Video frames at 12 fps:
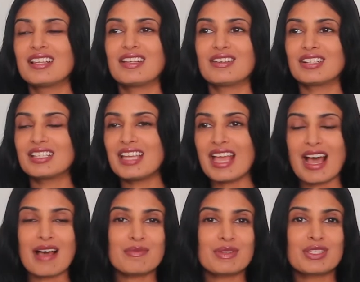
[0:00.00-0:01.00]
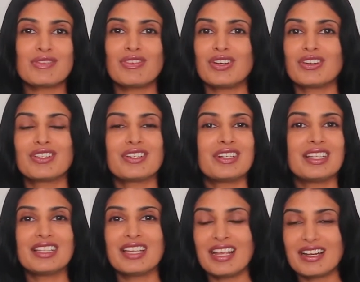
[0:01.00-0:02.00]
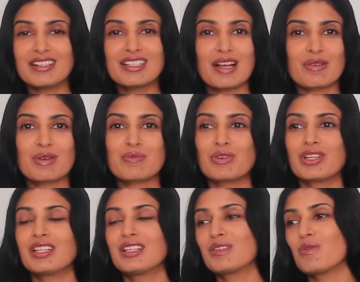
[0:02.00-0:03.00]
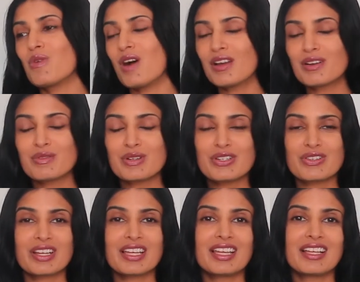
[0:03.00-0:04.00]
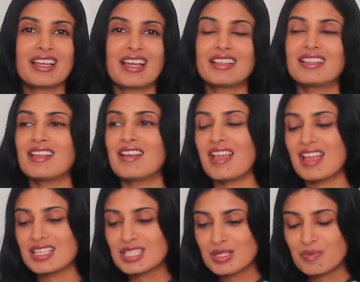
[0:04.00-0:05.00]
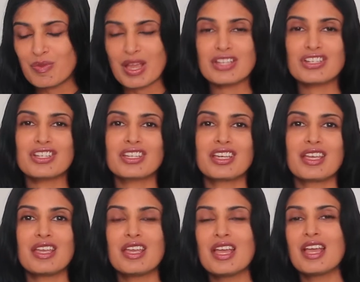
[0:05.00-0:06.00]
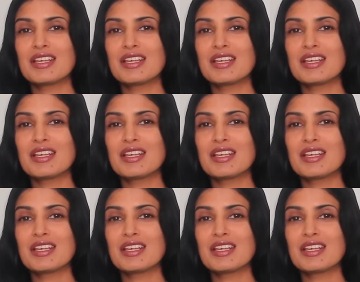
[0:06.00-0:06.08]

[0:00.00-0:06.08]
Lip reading: they're in the atmosphere, they're in the air that we're breathing, the water we're drinking, and especially